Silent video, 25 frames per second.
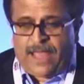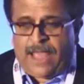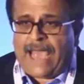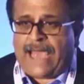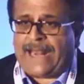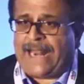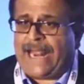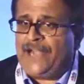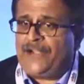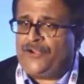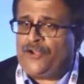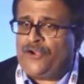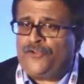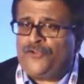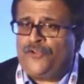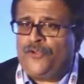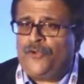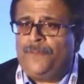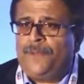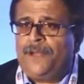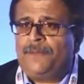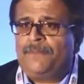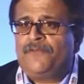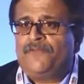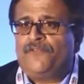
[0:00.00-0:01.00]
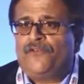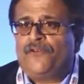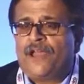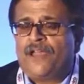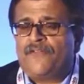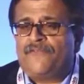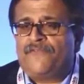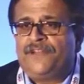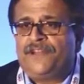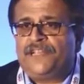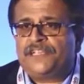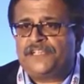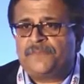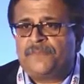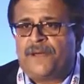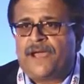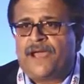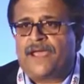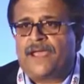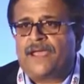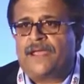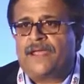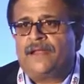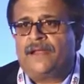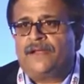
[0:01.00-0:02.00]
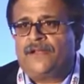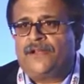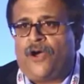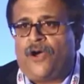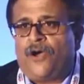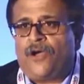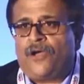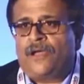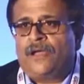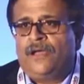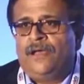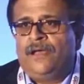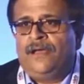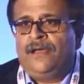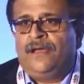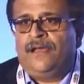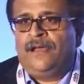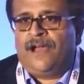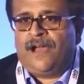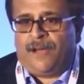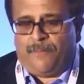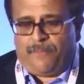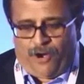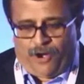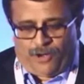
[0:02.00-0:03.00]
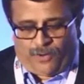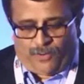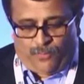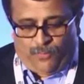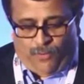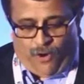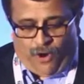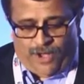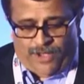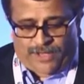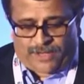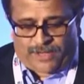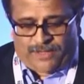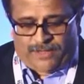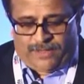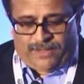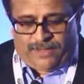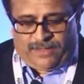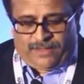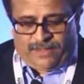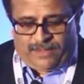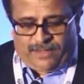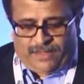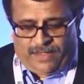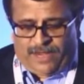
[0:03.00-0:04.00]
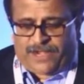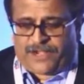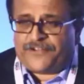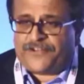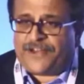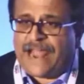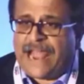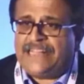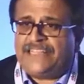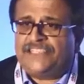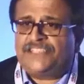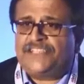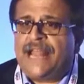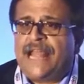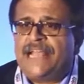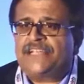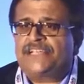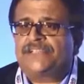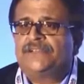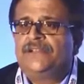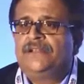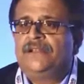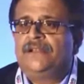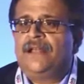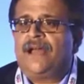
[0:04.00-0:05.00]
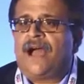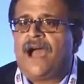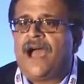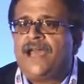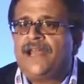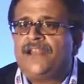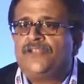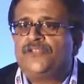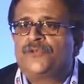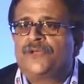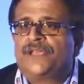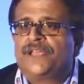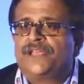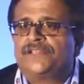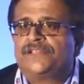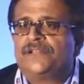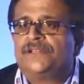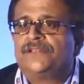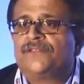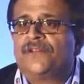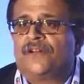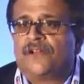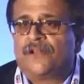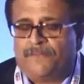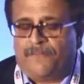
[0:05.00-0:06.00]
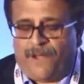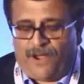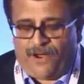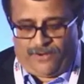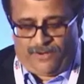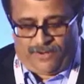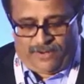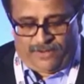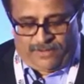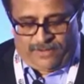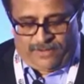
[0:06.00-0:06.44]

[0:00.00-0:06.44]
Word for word: And I'll talk to you a bit before I finish my talk about what transnational higher education is all about.